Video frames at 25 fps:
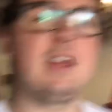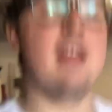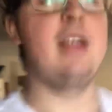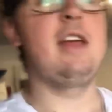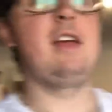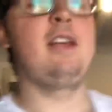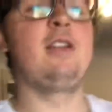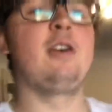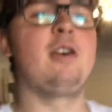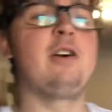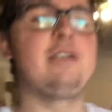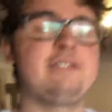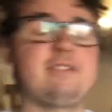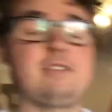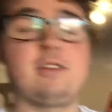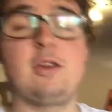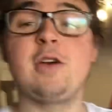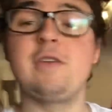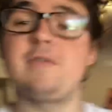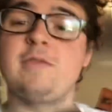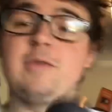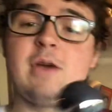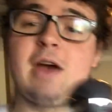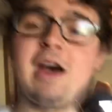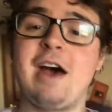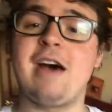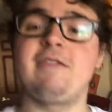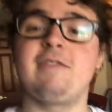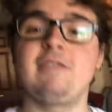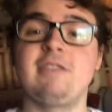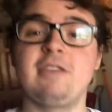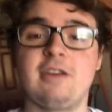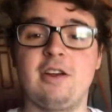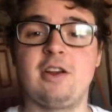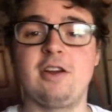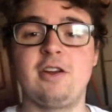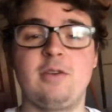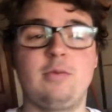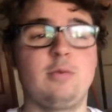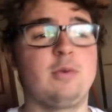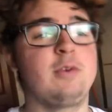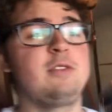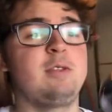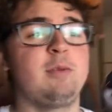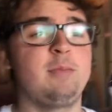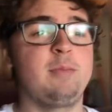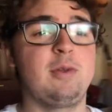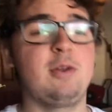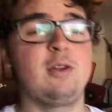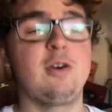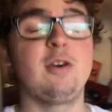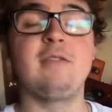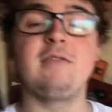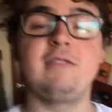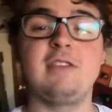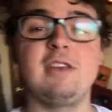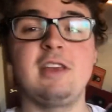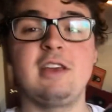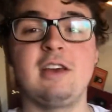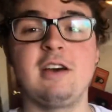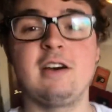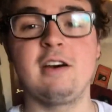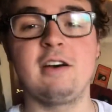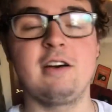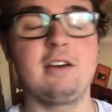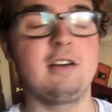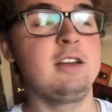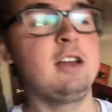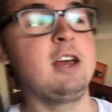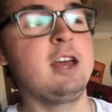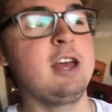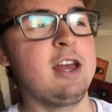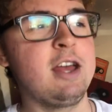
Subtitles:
And also, if you haven't heard, we're in the middle of the